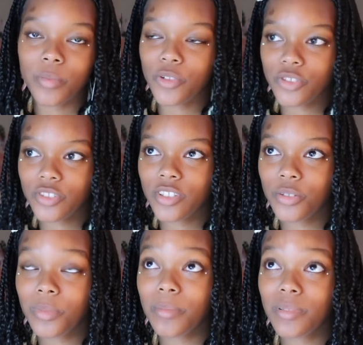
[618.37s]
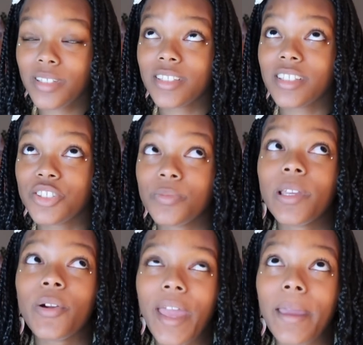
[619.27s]
poster a little bit, but it should
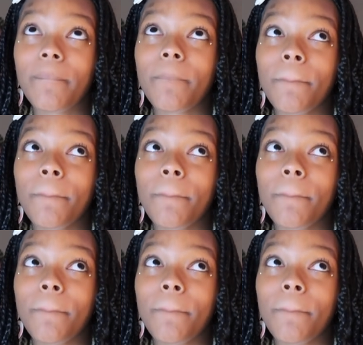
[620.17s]
be okay.